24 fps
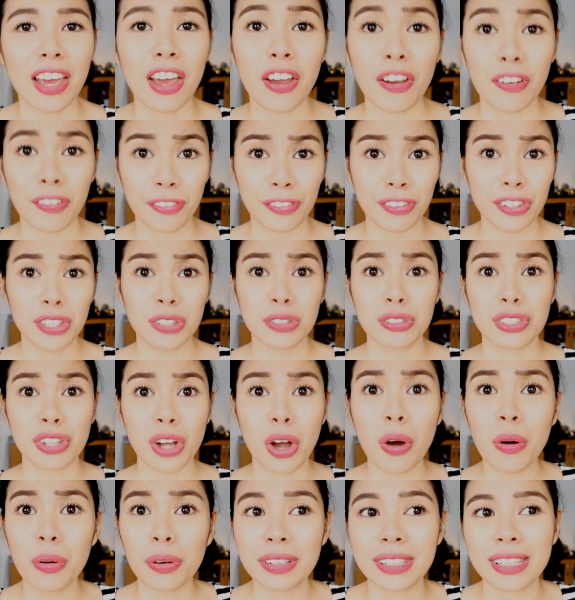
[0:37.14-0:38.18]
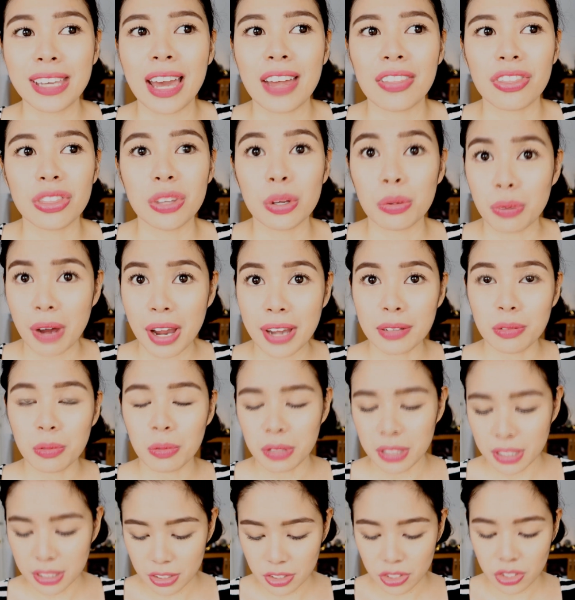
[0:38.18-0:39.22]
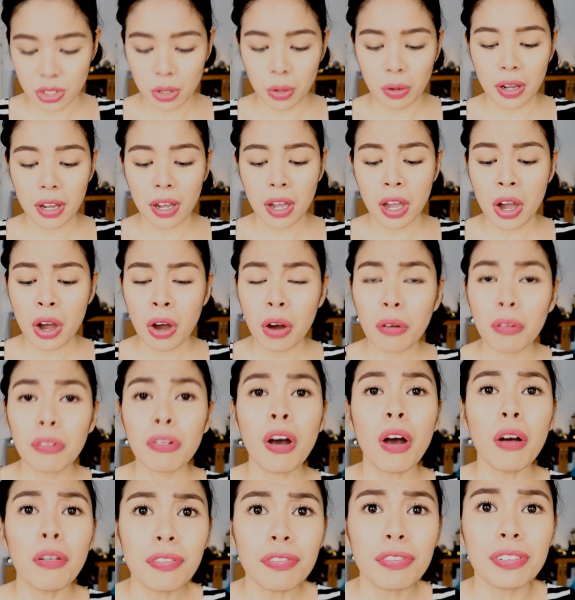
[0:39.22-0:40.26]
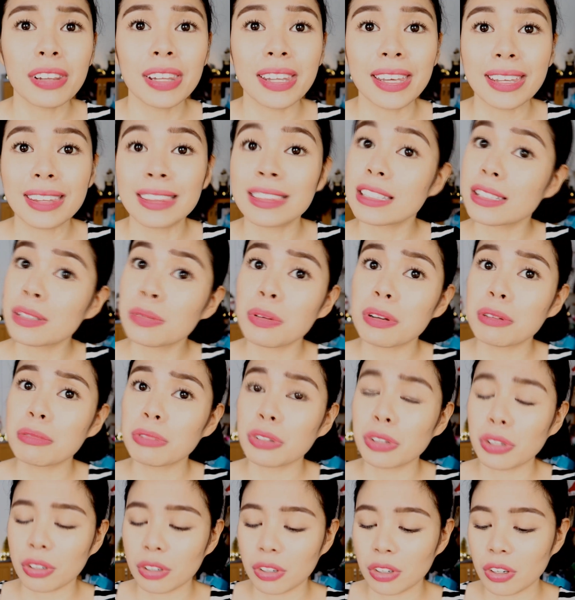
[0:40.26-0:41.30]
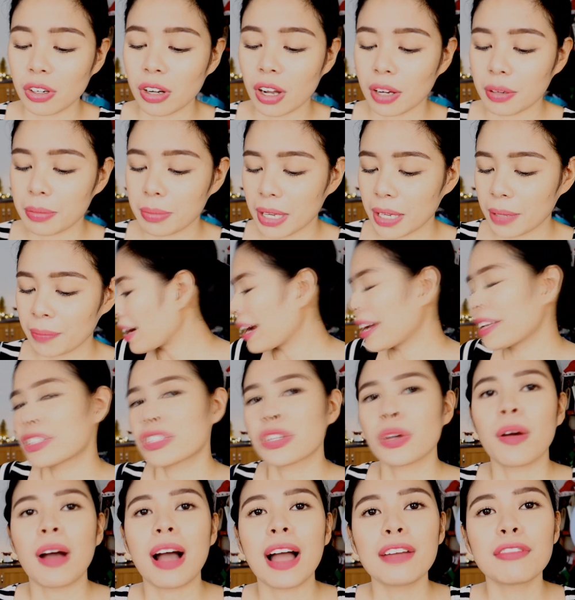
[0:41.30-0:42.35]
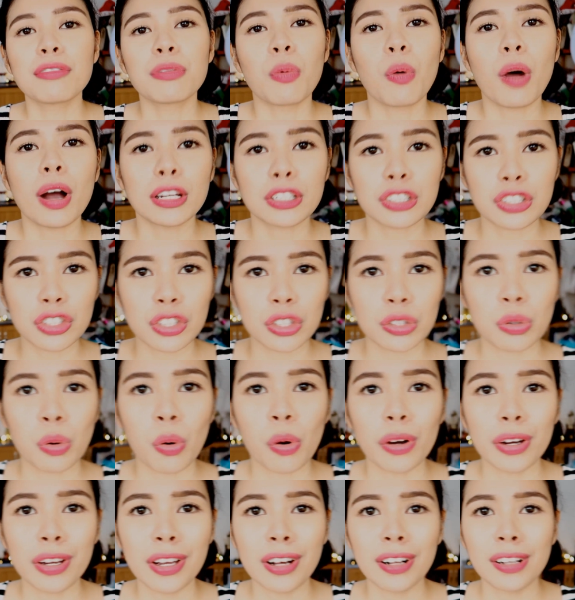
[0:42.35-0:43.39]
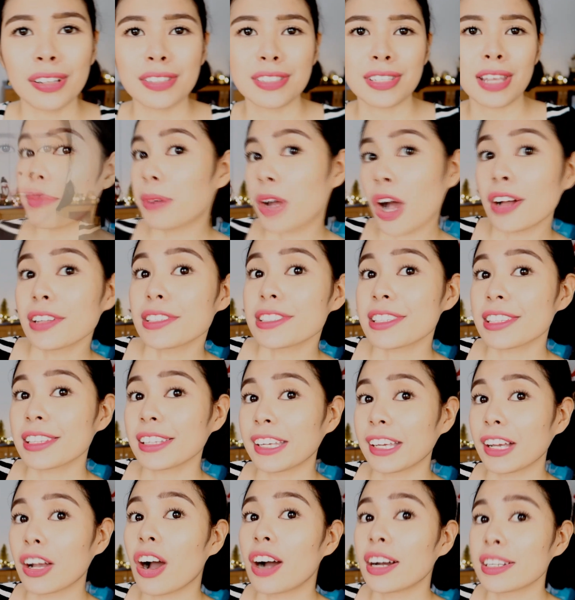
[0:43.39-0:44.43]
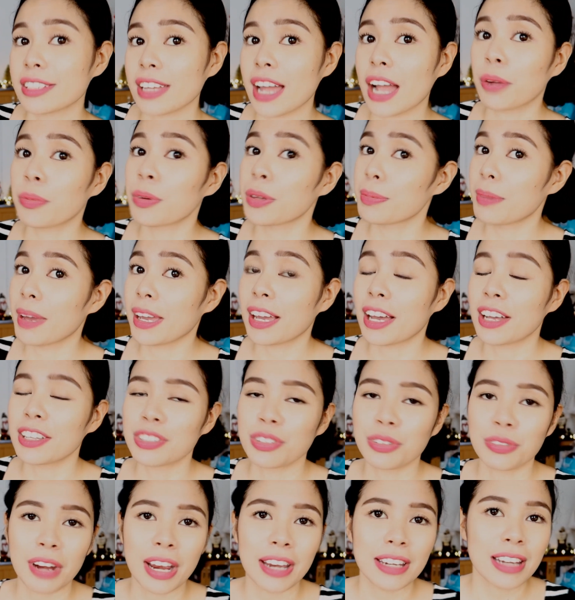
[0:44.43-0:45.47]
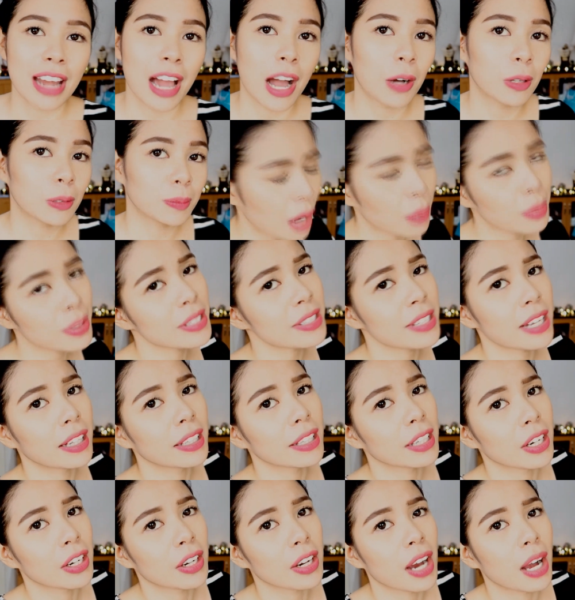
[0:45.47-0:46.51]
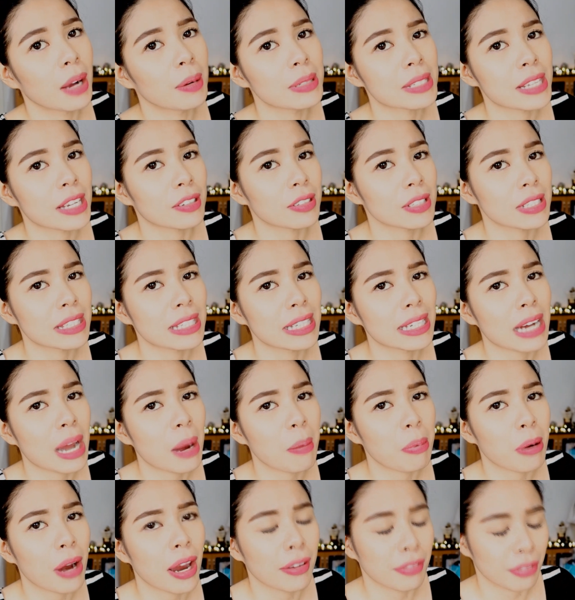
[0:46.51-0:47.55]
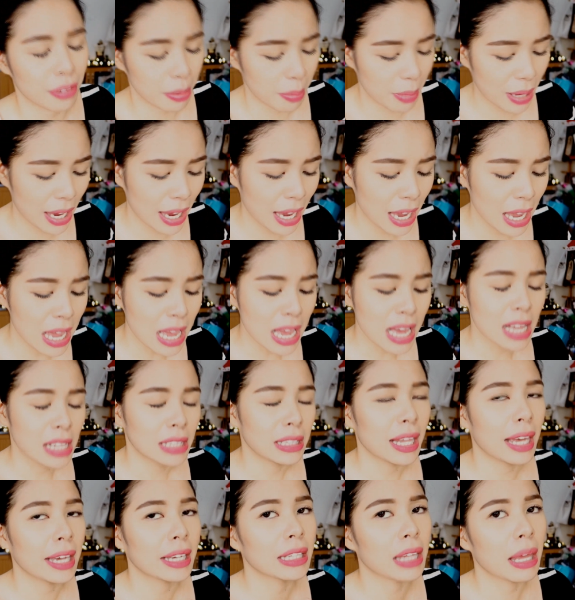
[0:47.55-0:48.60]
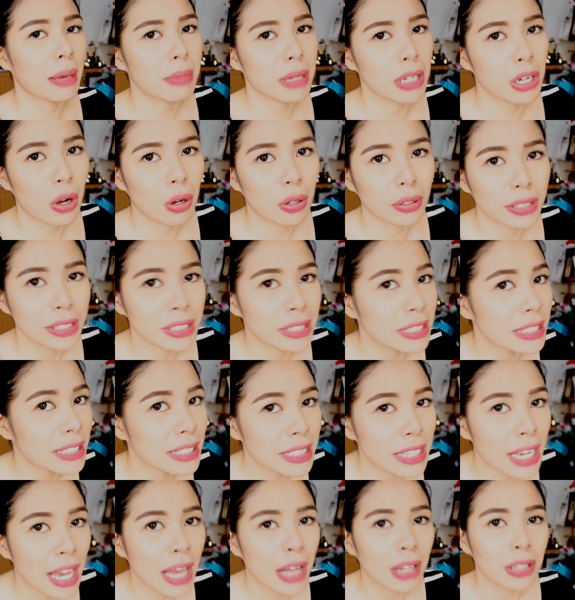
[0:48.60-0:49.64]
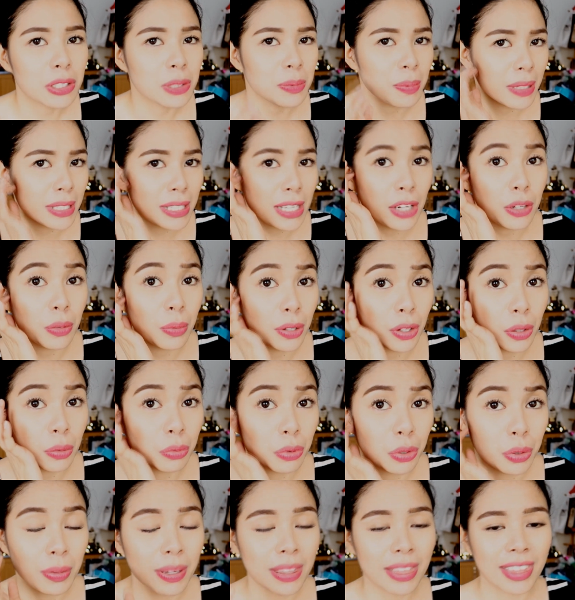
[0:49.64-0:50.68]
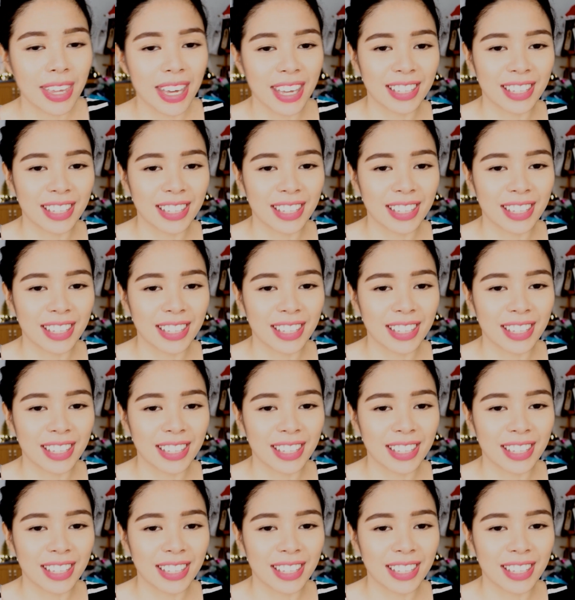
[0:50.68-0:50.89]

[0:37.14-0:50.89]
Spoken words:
if you don't get the right one. So I hopefully this one will look good on me. All right, so I've watched tutorials. I'm constantly in contact with my cousin right now. I was telling her, I was like, Christina, pray for me. Like, let me know all the details because I don't want to ruin